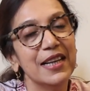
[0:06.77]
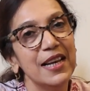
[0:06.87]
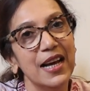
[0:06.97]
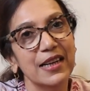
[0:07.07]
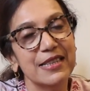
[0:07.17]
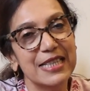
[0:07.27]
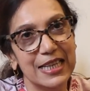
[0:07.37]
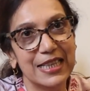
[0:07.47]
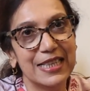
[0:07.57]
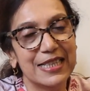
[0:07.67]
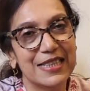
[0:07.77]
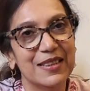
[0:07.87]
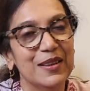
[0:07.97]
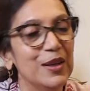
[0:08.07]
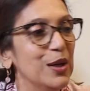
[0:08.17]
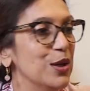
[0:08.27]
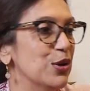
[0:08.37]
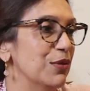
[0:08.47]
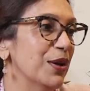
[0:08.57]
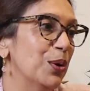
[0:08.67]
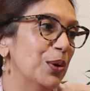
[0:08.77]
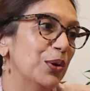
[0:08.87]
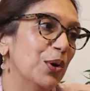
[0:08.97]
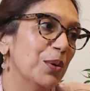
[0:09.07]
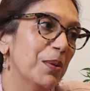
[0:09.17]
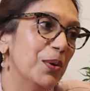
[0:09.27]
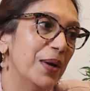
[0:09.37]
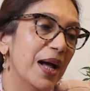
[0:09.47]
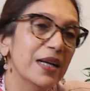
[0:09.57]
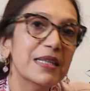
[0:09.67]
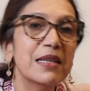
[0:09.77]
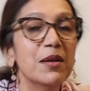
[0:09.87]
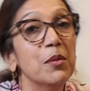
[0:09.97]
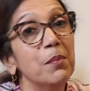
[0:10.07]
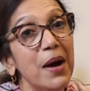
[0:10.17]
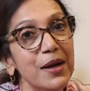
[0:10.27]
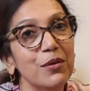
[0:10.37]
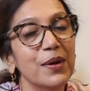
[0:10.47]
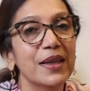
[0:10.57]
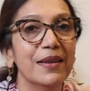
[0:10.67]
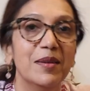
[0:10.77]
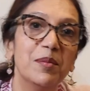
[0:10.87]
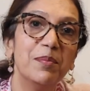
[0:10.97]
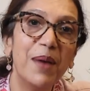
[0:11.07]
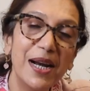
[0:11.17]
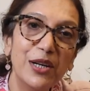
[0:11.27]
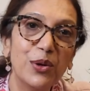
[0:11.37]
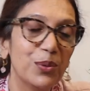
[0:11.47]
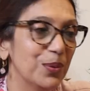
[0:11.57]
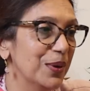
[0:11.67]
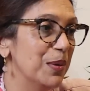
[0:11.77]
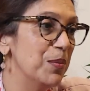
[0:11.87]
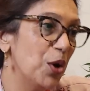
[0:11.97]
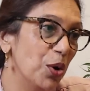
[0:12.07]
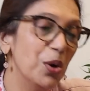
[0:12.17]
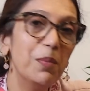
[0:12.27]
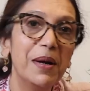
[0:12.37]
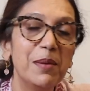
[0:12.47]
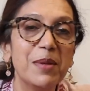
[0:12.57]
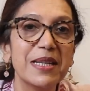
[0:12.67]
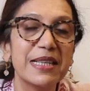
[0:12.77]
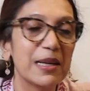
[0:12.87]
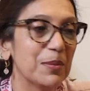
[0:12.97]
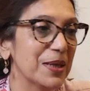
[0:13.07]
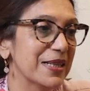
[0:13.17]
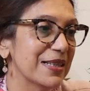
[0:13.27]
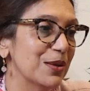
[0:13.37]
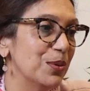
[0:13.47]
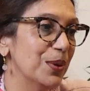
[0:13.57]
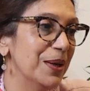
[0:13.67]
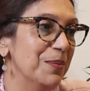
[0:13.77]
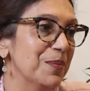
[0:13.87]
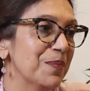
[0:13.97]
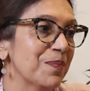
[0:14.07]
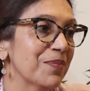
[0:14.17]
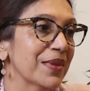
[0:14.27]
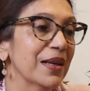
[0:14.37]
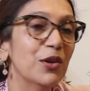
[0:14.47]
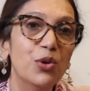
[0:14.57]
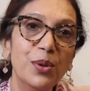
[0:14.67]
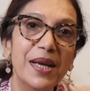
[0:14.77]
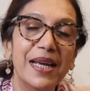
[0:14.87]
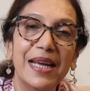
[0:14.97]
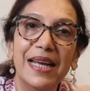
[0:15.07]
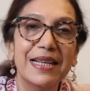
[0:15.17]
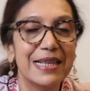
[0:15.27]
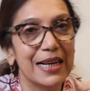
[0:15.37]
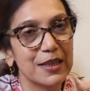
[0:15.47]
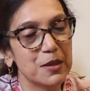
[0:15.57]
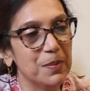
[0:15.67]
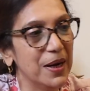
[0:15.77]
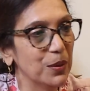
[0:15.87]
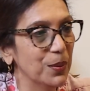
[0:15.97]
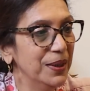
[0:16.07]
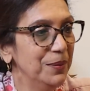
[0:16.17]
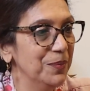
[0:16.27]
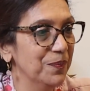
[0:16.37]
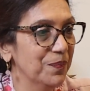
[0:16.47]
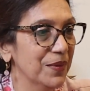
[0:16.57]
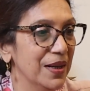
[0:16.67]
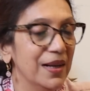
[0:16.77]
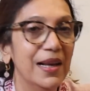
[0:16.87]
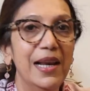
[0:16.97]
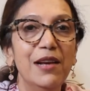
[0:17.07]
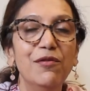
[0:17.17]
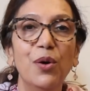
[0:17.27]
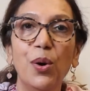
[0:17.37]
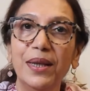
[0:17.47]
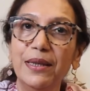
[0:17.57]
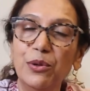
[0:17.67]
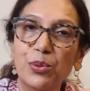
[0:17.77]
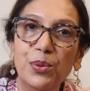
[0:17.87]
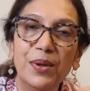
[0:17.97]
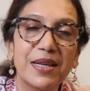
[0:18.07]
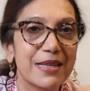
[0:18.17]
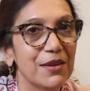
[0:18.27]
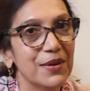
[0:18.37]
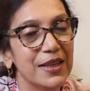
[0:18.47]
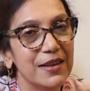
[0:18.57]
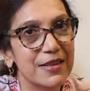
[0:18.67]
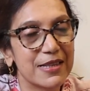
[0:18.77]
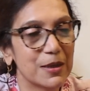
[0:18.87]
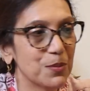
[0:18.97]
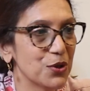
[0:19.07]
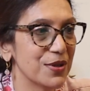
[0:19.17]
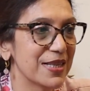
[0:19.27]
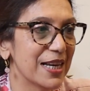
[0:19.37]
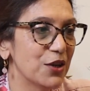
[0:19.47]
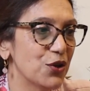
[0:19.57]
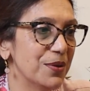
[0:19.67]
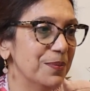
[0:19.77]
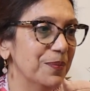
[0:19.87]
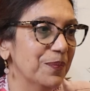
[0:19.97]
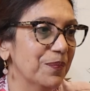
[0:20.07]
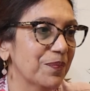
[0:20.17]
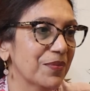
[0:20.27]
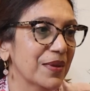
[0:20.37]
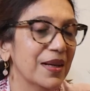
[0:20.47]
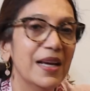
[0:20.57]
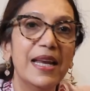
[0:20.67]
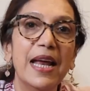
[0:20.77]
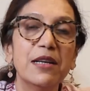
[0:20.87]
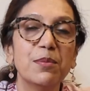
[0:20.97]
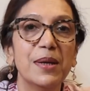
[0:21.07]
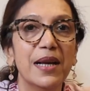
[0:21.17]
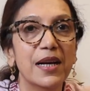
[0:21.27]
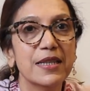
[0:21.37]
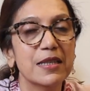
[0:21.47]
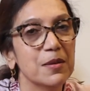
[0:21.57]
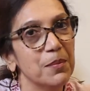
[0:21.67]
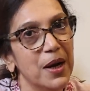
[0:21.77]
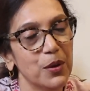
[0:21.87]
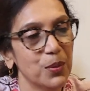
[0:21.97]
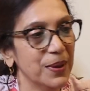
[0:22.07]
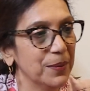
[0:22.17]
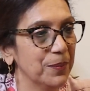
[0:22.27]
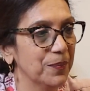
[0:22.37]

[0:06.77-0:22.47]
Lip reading: the lung series. So we're going to talk about lungs part 1, part 2, bronchopulmonary segments. Okay. Today it's lungs part 1. Link for other two is given in the description section. Anatomy lungs part 1.